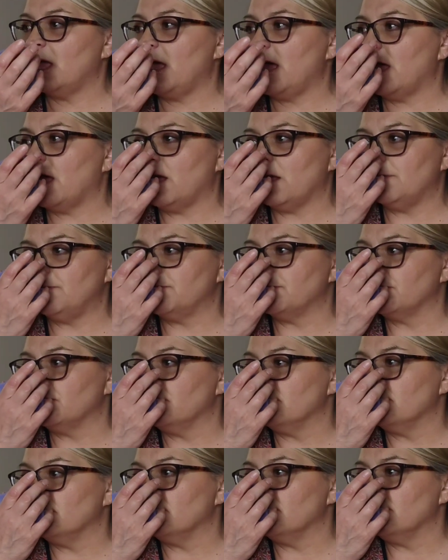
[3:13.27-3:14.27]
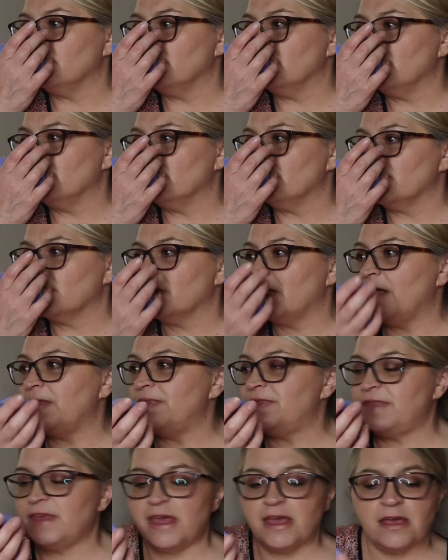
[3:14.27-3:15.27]
And I
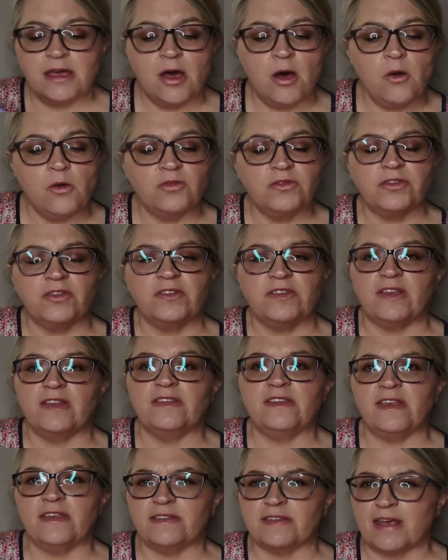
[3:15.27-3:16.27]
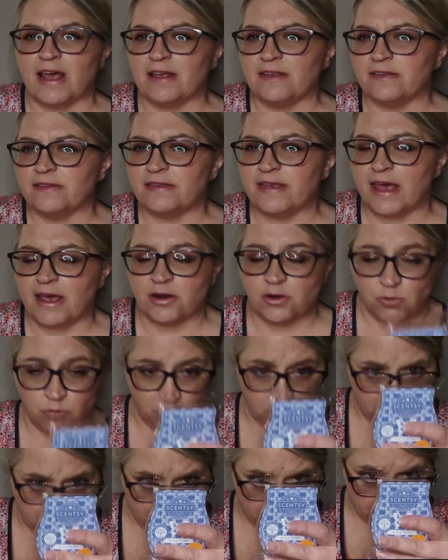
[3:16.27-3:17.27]
think Coastal Sunset's got
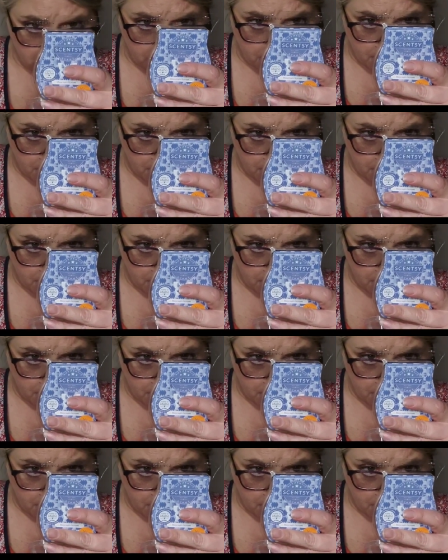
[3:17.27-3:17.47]
sandalwood in